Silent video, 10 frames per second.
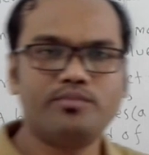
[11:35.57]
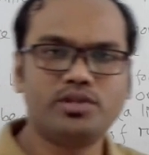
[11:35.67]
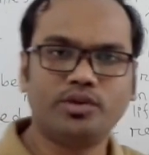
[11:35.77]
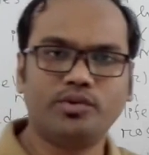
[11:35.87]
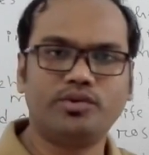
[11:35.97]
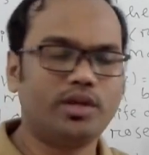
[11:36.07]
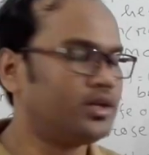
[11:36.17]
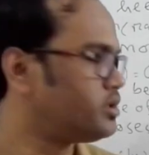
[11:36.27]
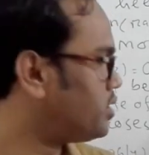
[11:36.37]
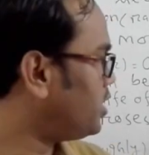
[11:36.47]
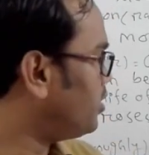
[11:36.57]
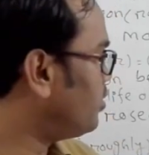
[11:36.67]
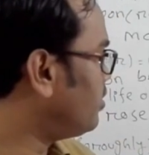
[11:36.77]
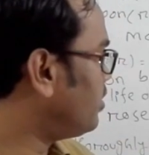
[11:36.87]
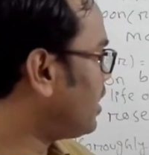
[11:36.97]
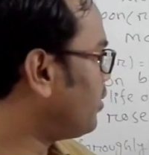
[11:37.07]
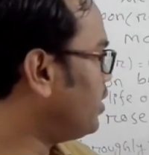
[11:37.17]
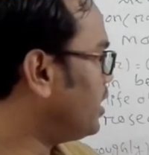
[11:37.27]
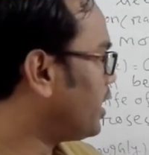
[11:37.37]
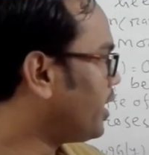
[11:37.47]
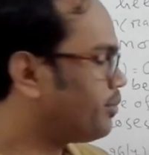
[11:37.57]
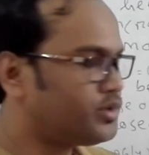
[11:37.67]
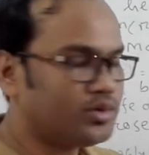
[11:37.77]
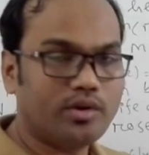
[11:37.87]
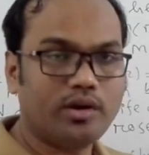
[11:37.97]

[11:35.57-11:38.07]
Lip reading: MCQ test you will have to,